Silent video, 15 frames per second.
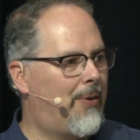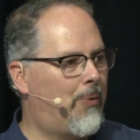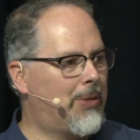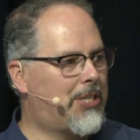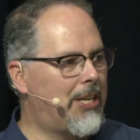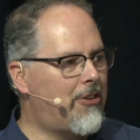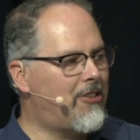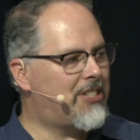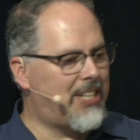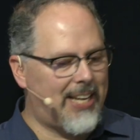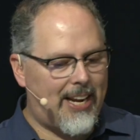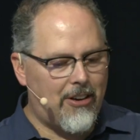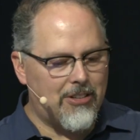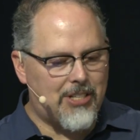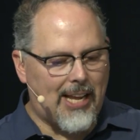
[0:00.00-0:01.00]
What's interesting
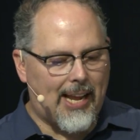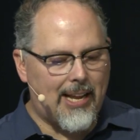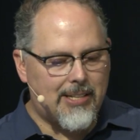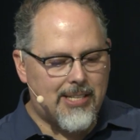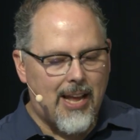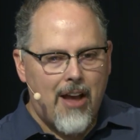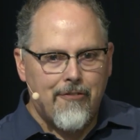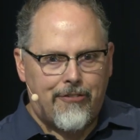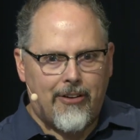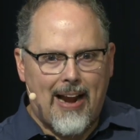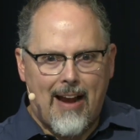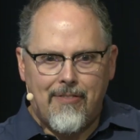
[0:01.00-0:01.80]
here is it's for